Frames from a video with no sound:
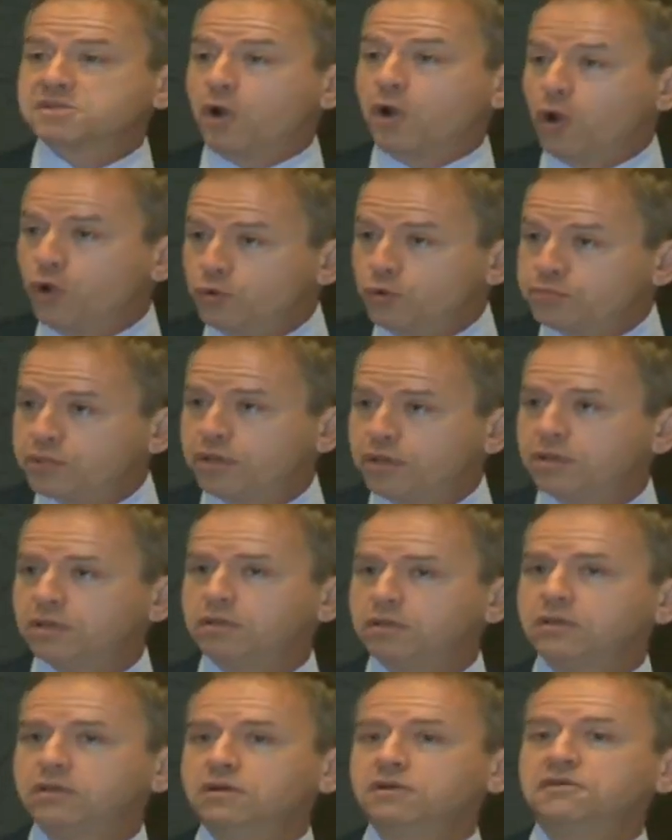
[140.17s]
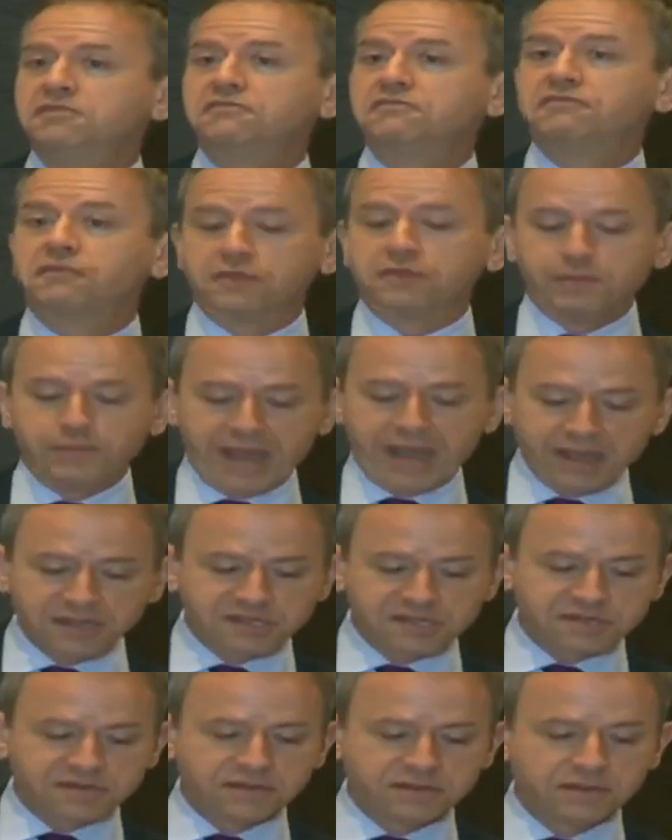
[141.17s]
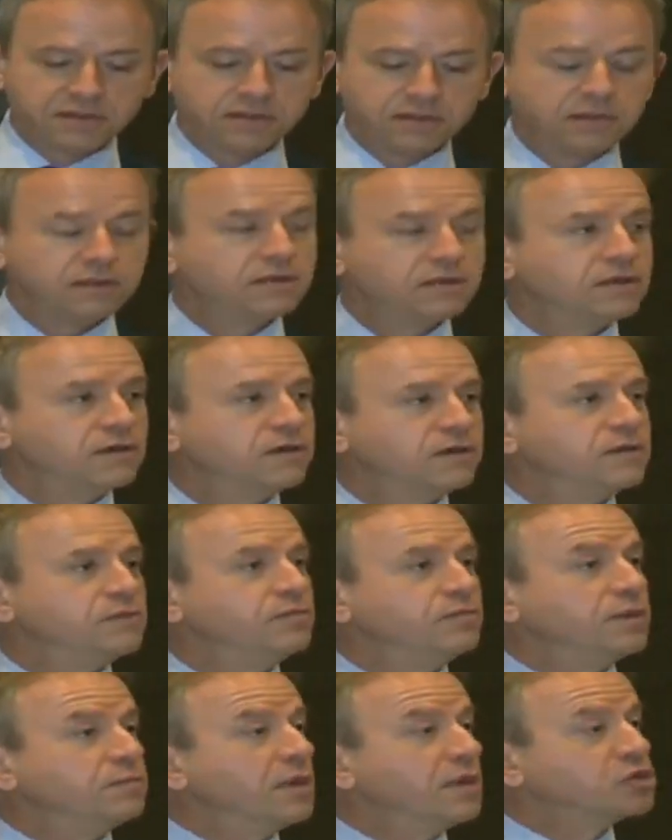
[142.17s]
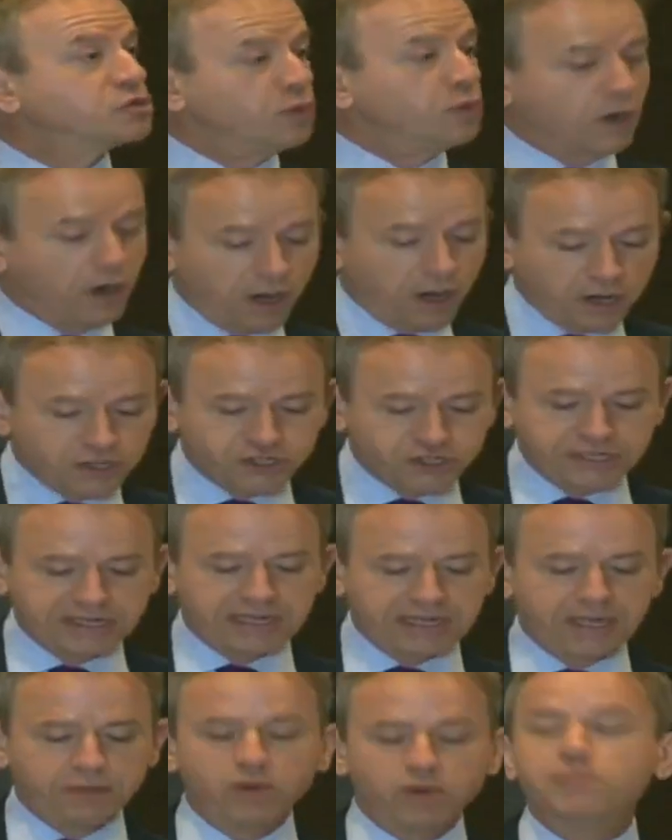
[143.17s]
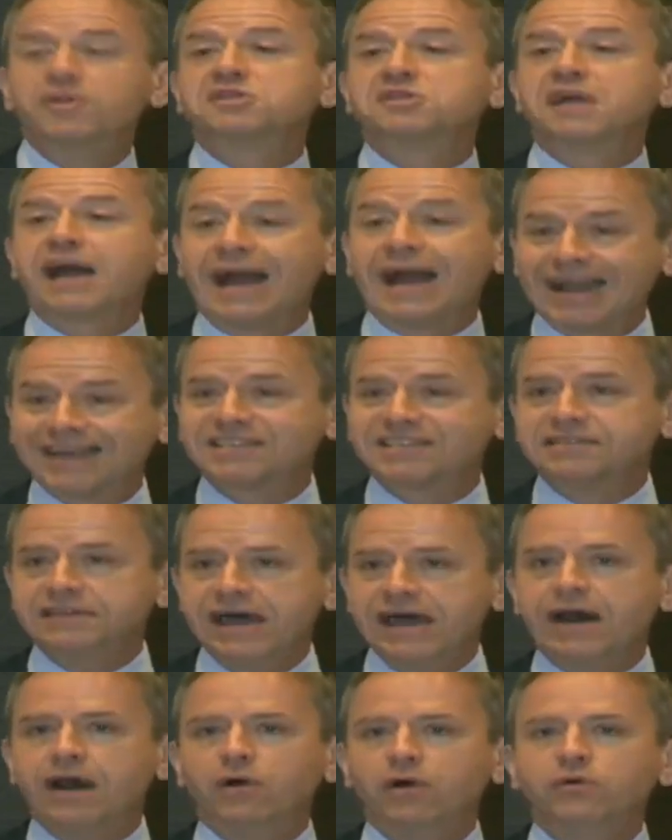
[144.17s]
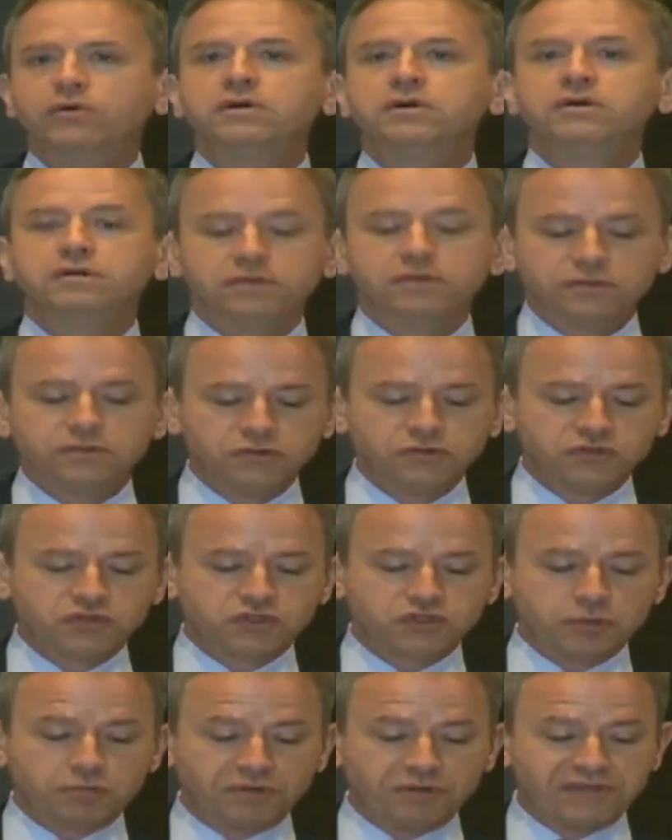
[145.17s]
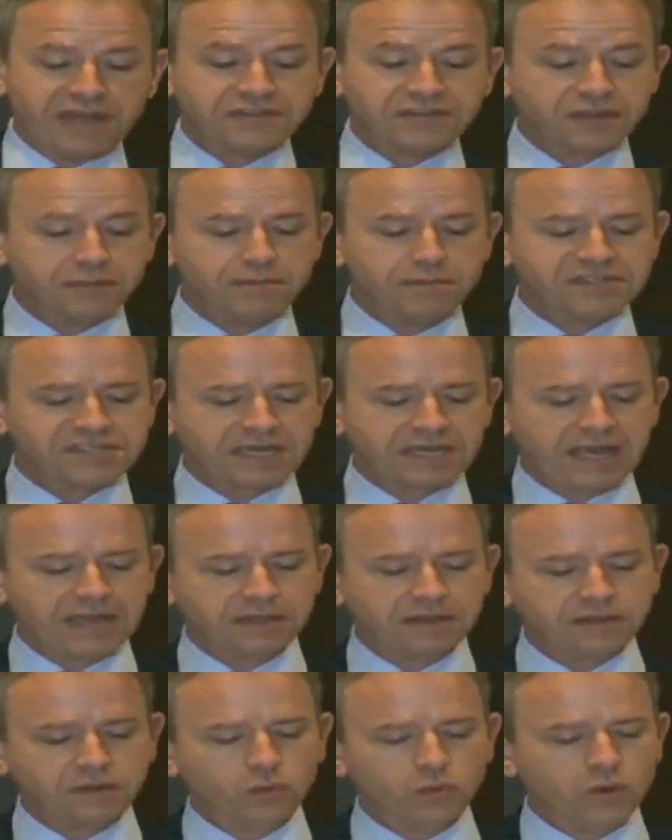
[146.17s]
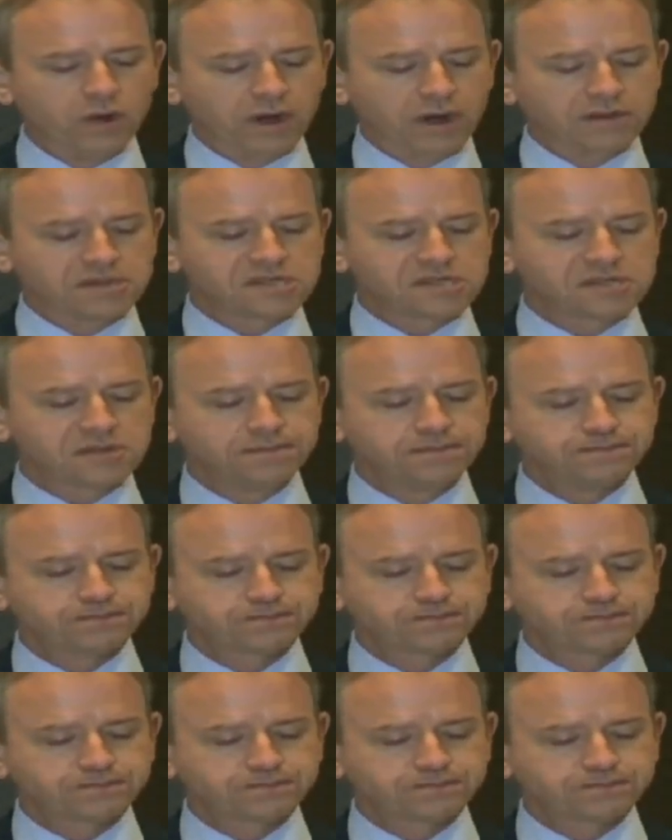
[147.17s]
hope for the best but much more urgently, we must act now to prevent and mitigate the worst.